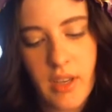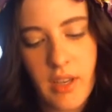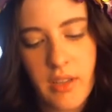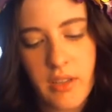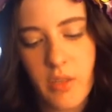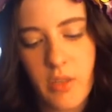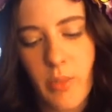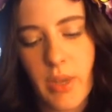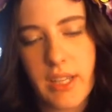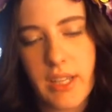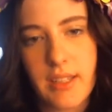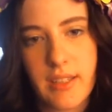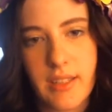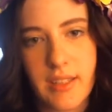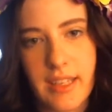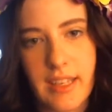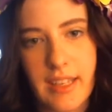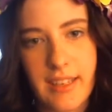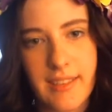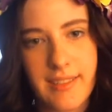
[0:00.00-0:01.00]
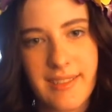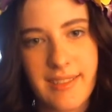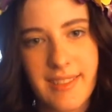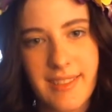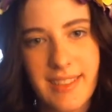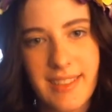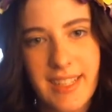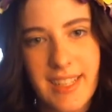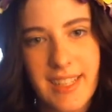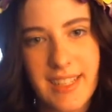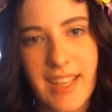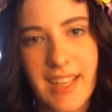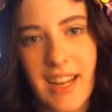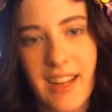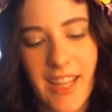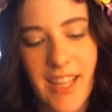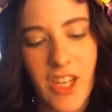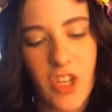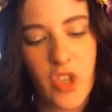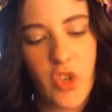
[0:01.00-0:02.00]
So basically, it's kind
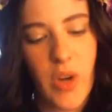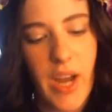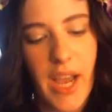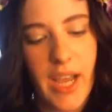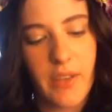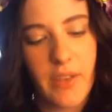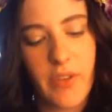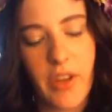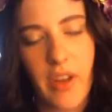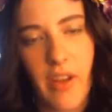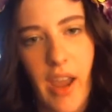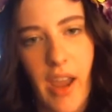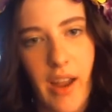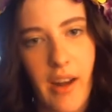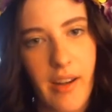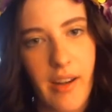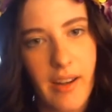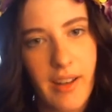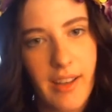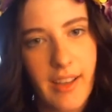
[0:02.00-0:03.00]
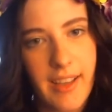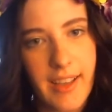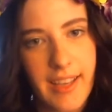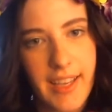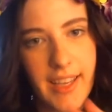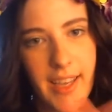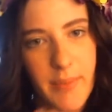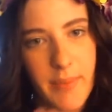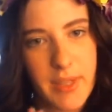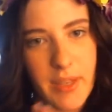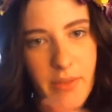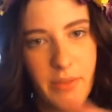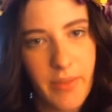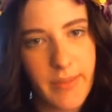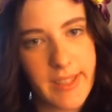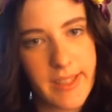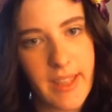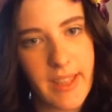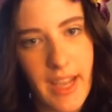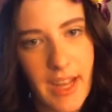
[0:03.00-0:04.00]
of like a track for your hair. Keeps it from
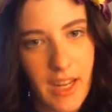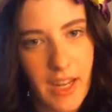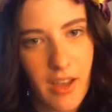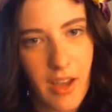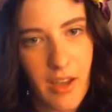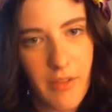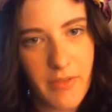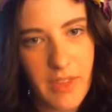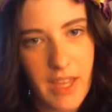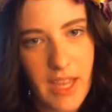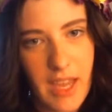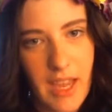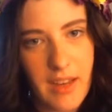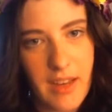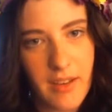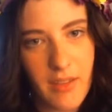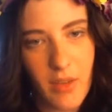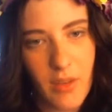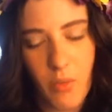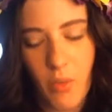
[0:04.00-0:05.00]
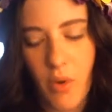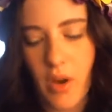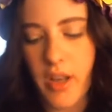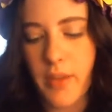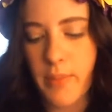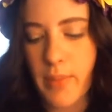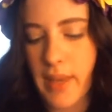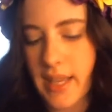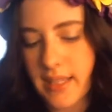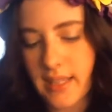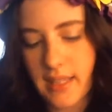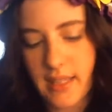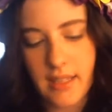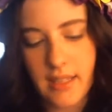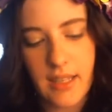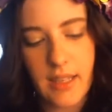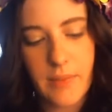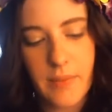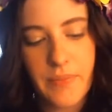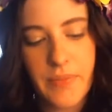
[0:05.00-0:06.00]
sliding off the end of the wand,
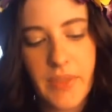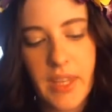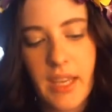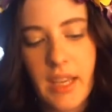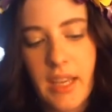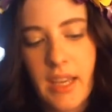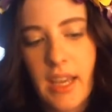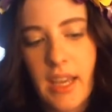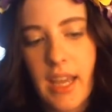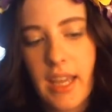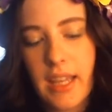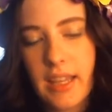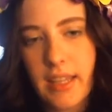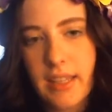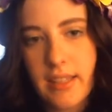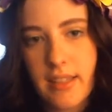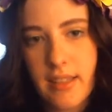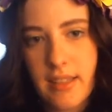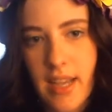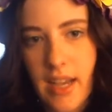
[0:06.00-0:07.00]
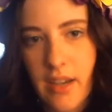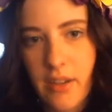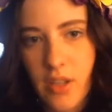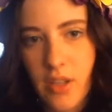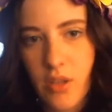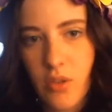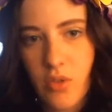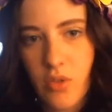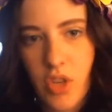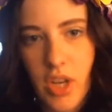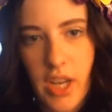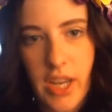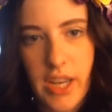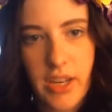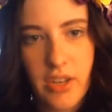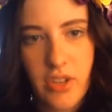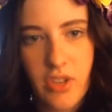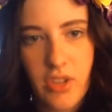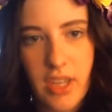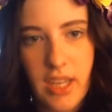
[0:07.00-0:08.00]
basically. And this is how you
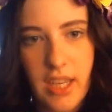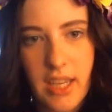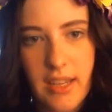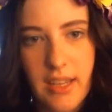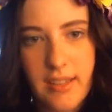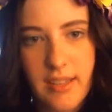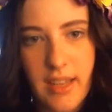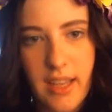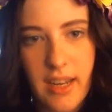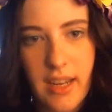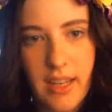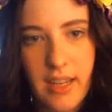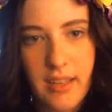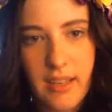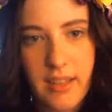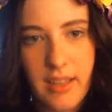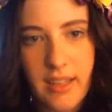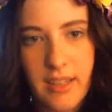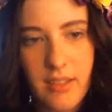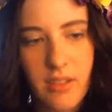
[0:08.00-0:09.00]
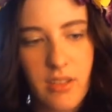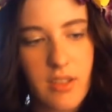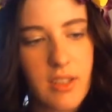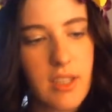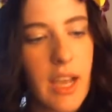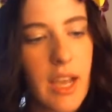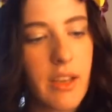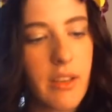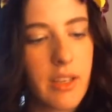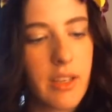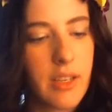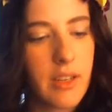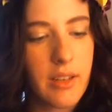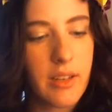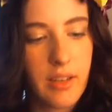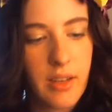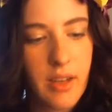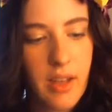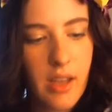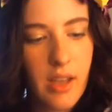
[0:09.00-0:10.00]
change the heat setting. This little dial here.